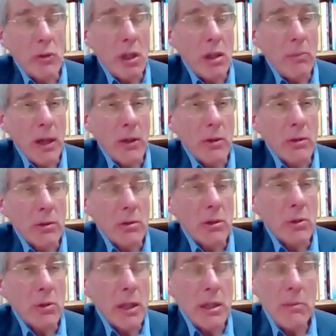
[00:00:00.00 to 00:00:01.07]
only about
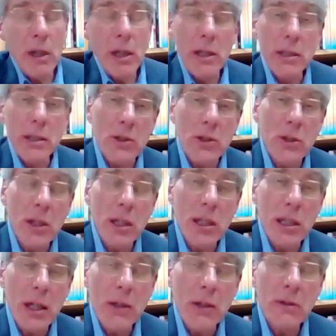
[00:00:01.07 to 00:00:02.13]
20 miles, I should
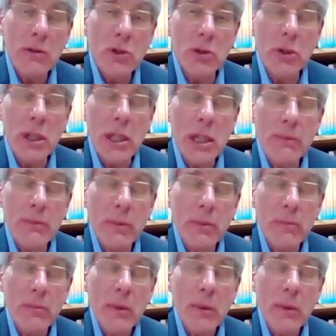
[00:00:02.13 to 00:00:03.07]
think, out of Shawnee,